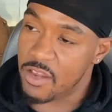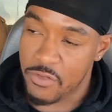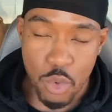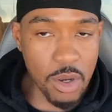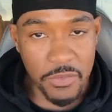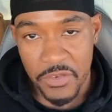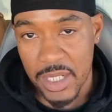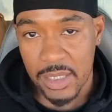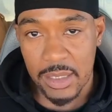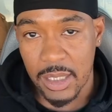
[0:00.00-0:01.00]
If you could
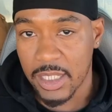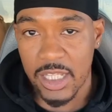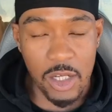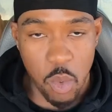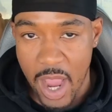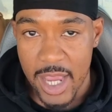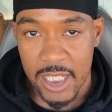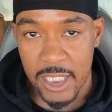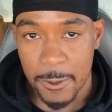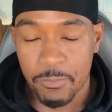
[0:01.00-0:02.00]
fit into the
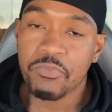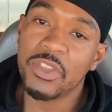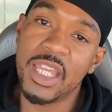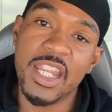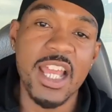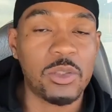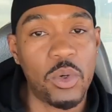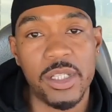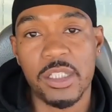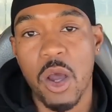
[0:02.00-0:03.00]
equation, then
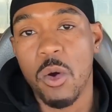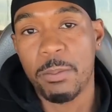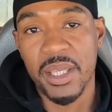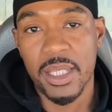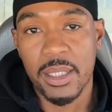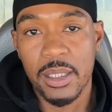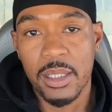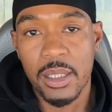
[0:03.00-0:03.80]
that's what it's going to be.